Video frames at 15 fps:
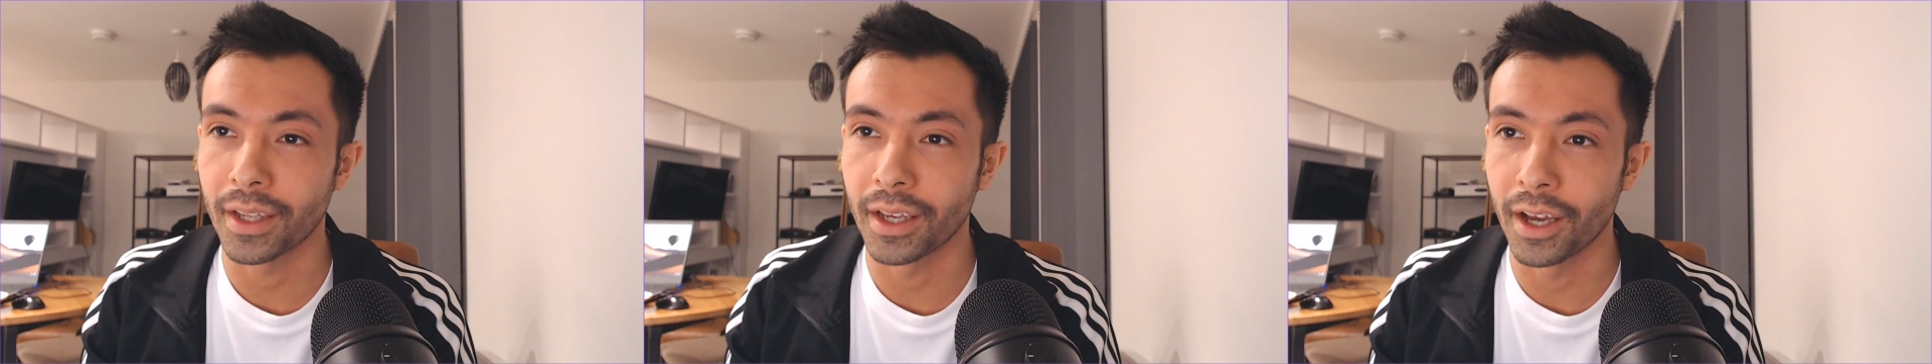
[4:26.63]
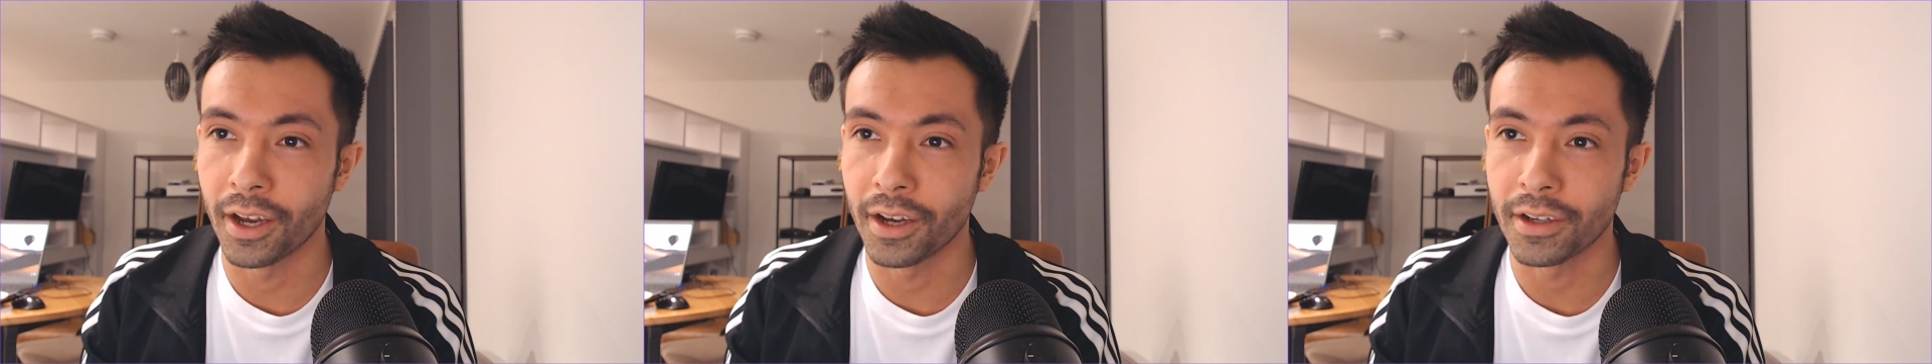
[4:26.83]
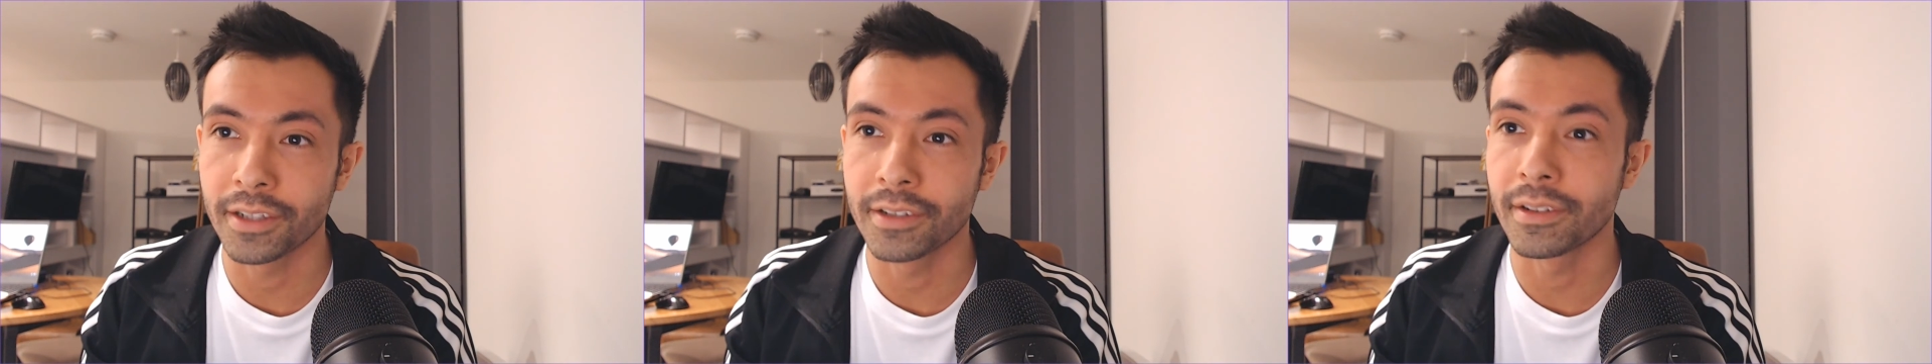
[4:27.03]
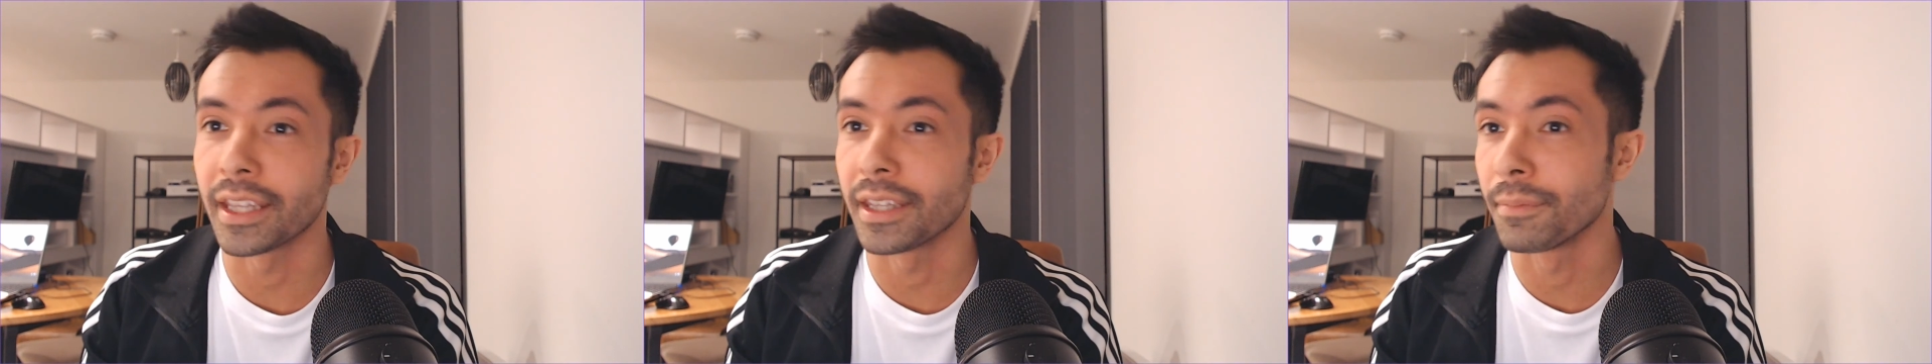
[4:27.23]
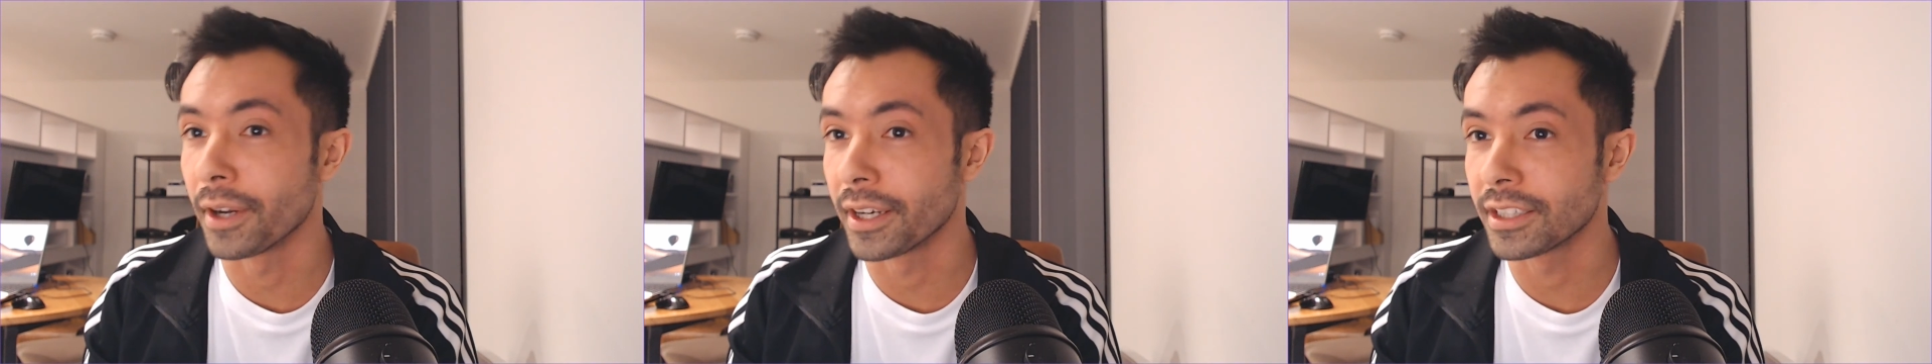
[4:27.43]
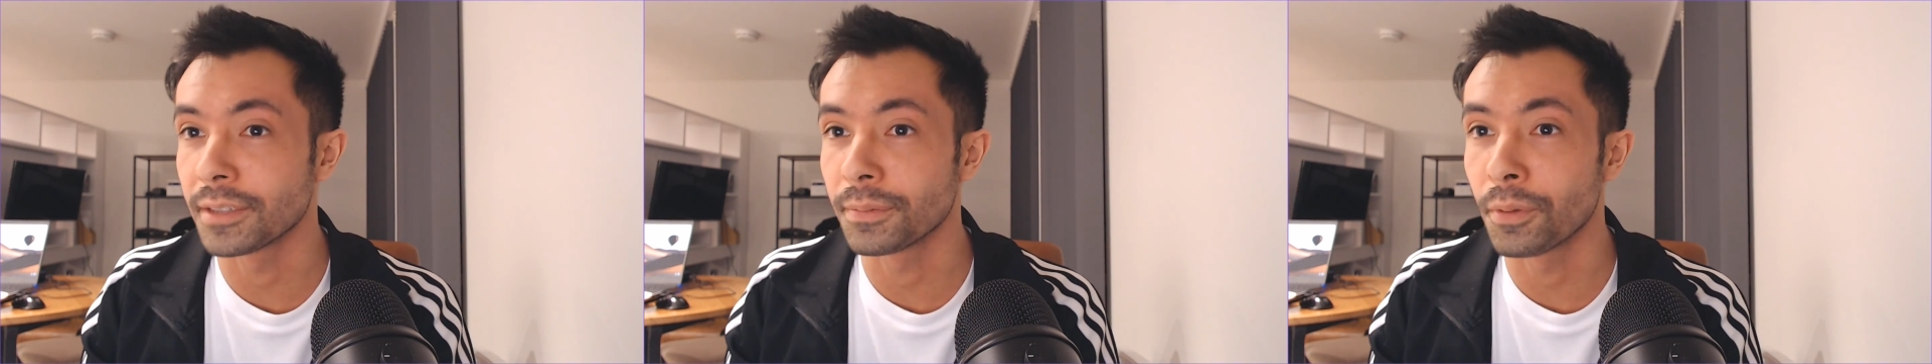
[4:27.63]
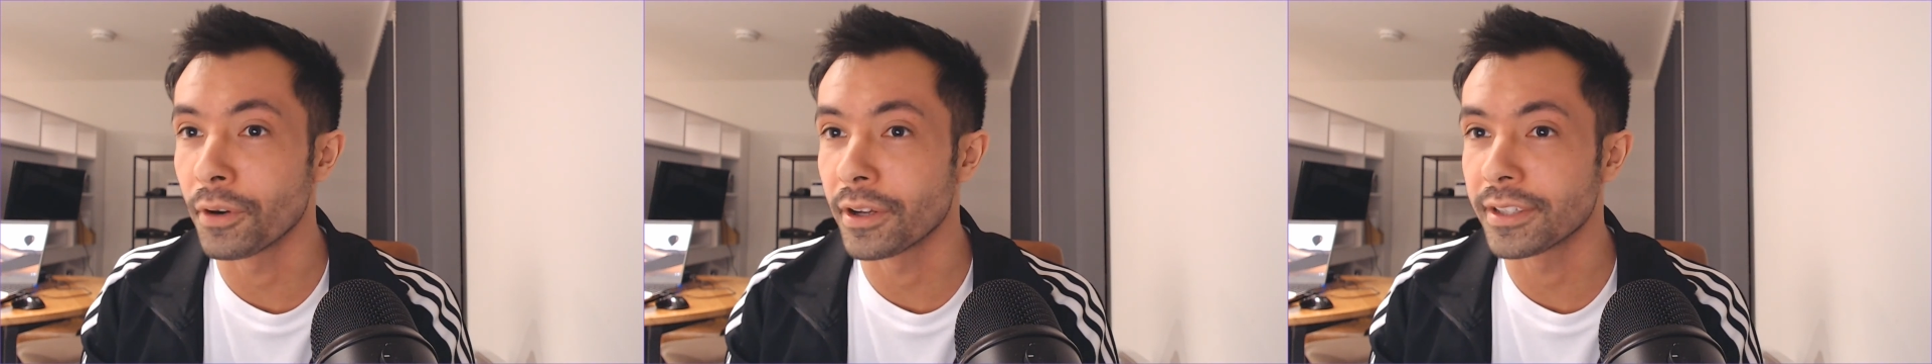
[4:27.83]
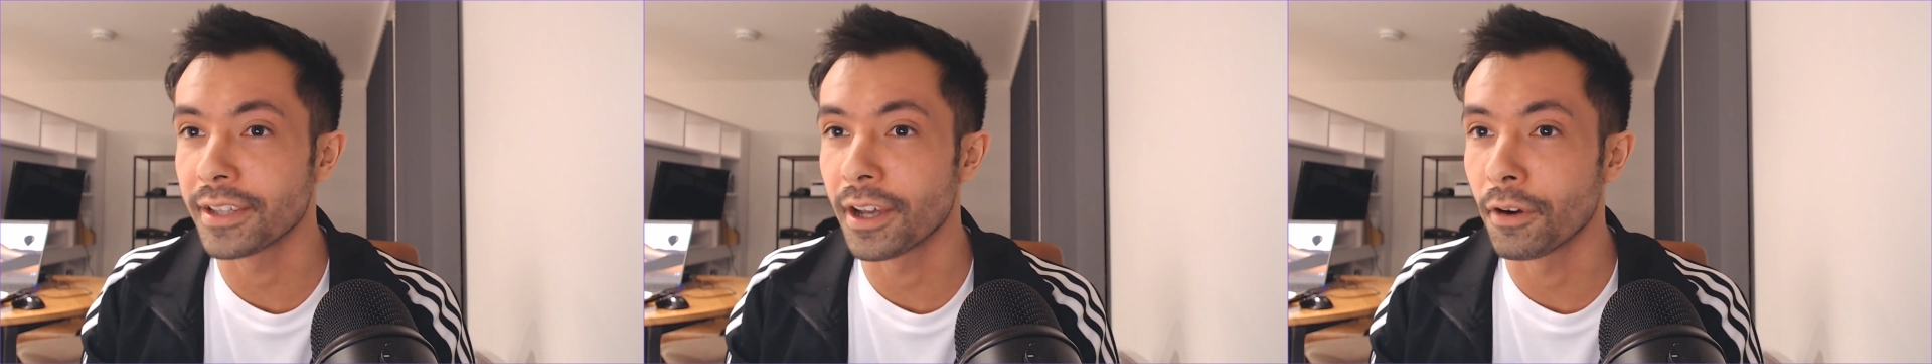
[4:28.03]
can get the money to
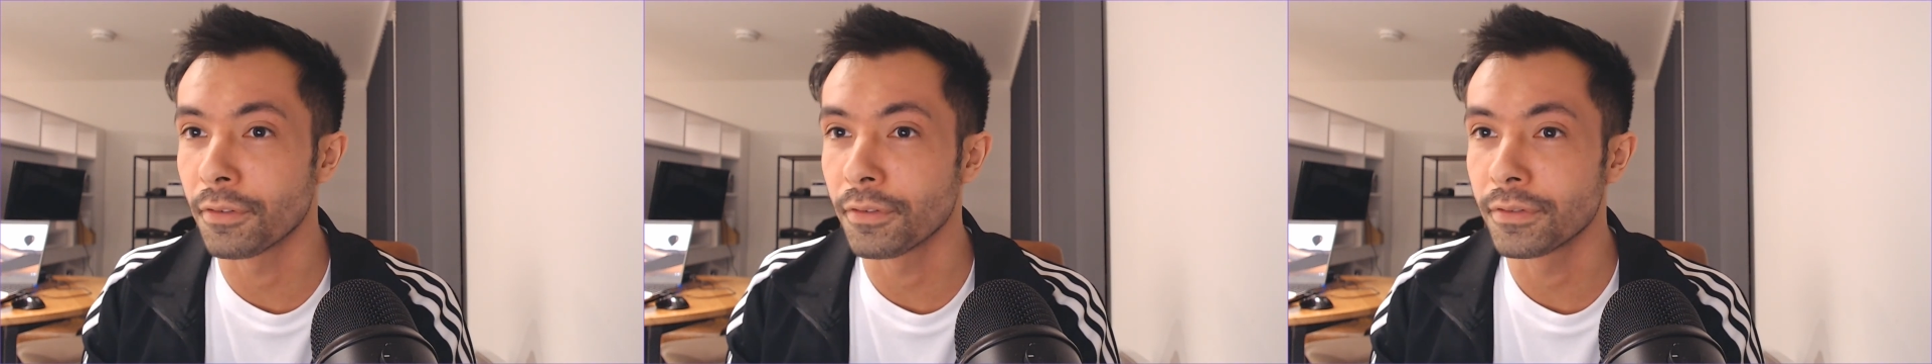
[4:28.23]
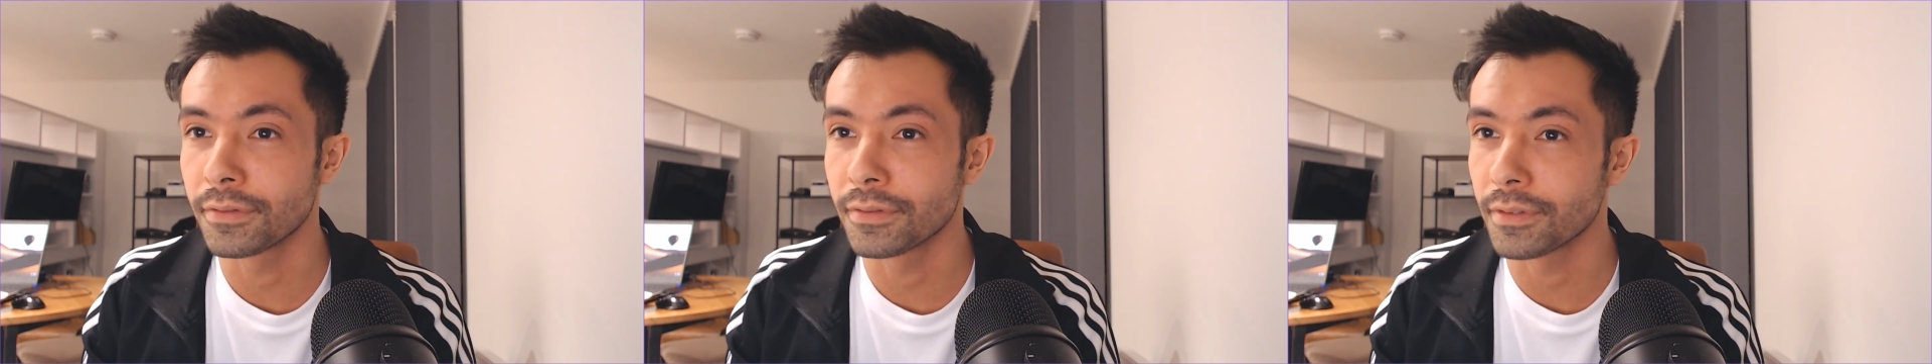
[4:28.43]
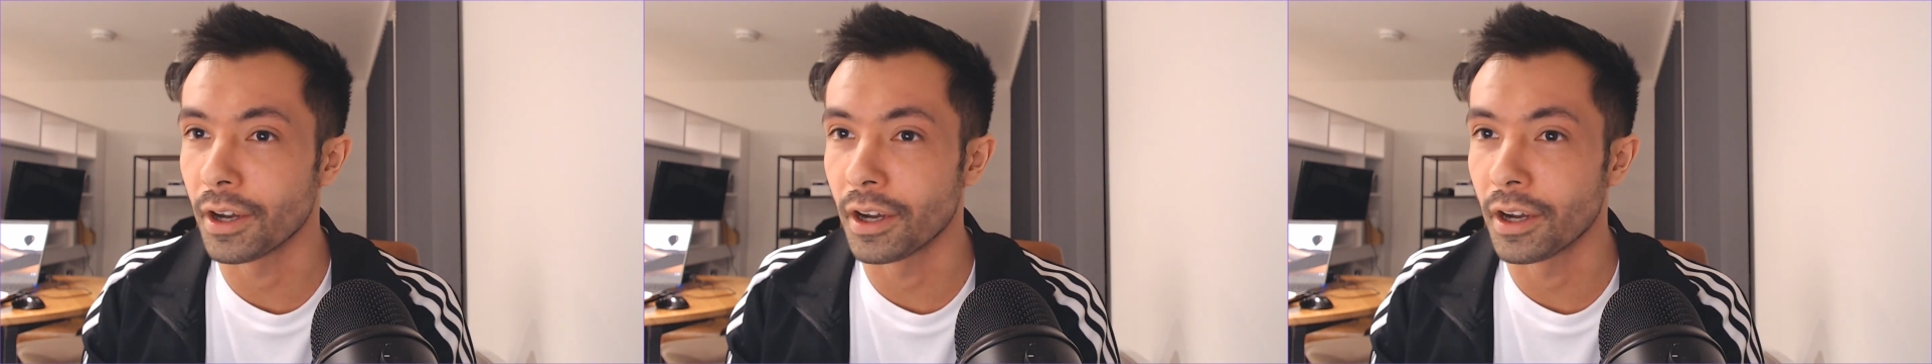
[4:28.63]
support yourself,